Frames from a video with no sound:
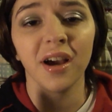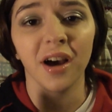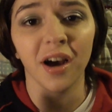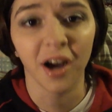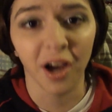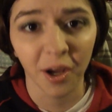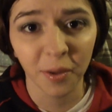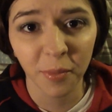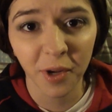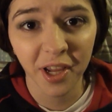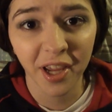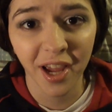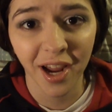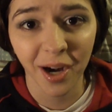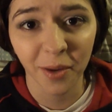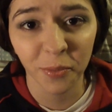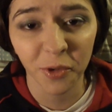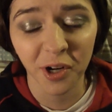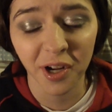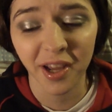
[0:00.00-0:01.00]
on my
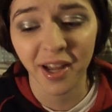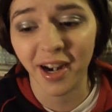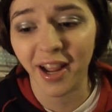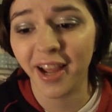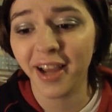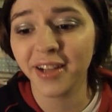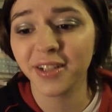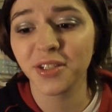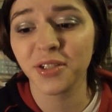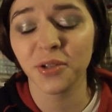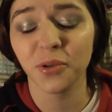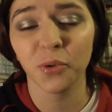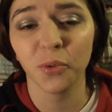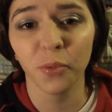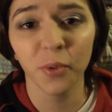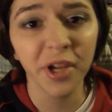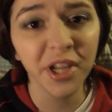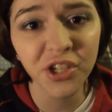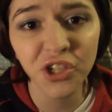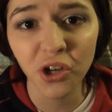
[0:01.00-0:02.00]
camera, and I had to
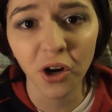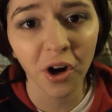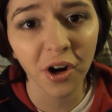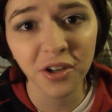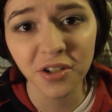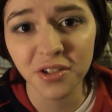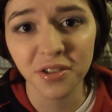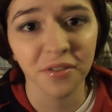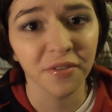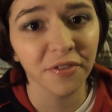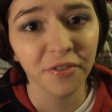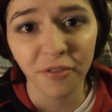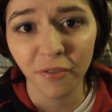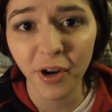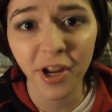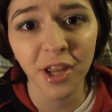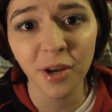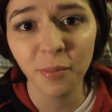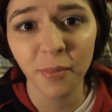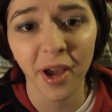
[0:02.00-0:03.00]
recharge the
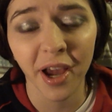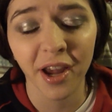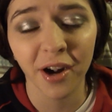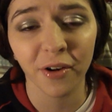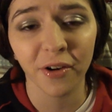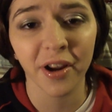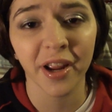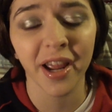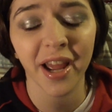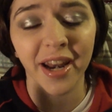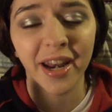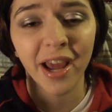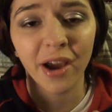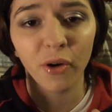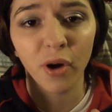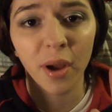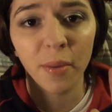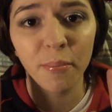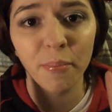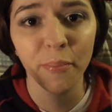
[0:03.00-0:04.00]
freaking battery, and
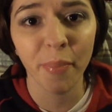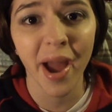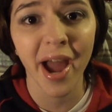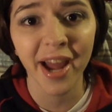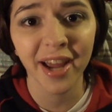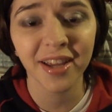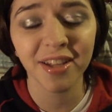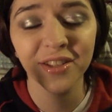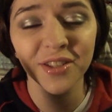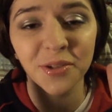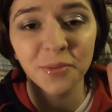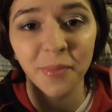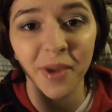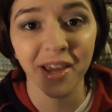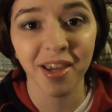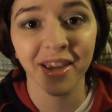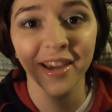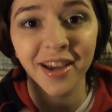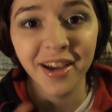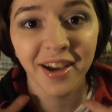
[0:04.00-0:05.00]
now I'm back to
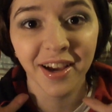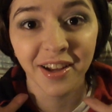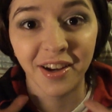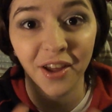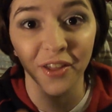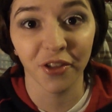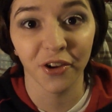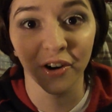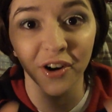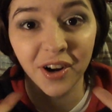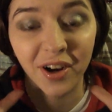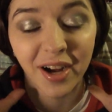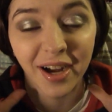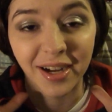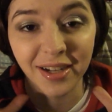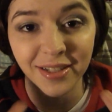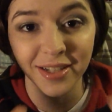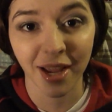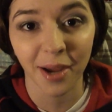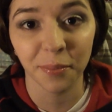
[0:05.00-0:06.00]
make another
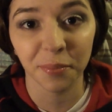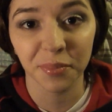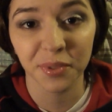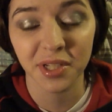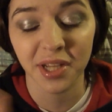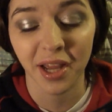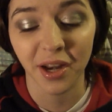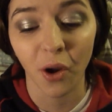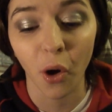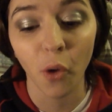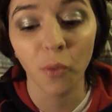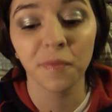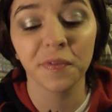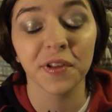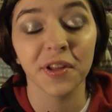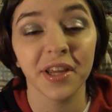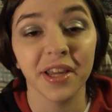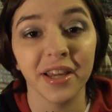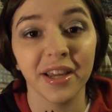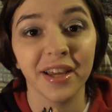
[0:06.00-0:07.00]
attempt, and
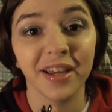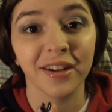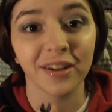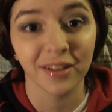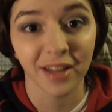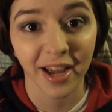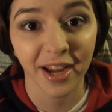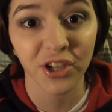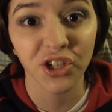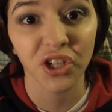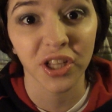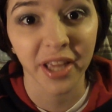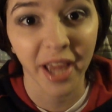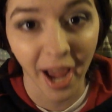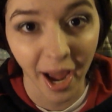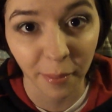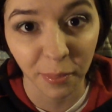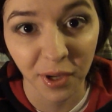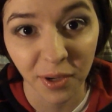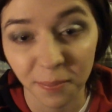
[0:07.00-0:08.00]
hopefully it'll actually
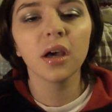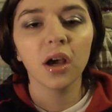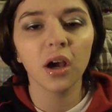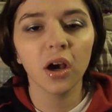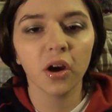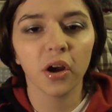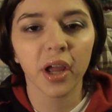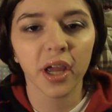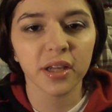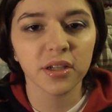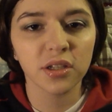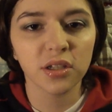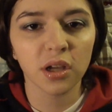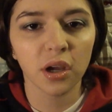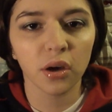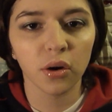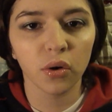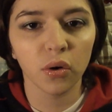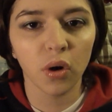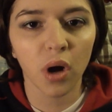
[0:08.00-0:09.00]
happen. Okay,
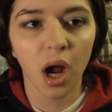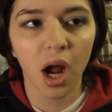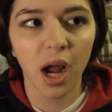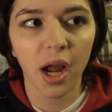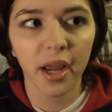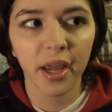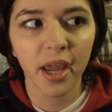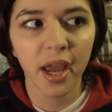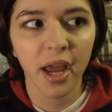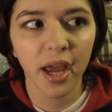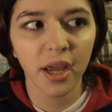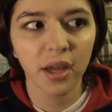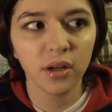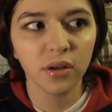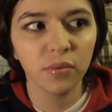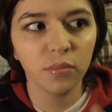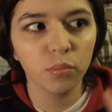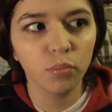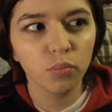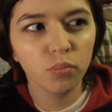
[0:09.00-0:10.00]
so I
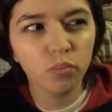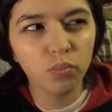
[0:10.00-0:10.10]
had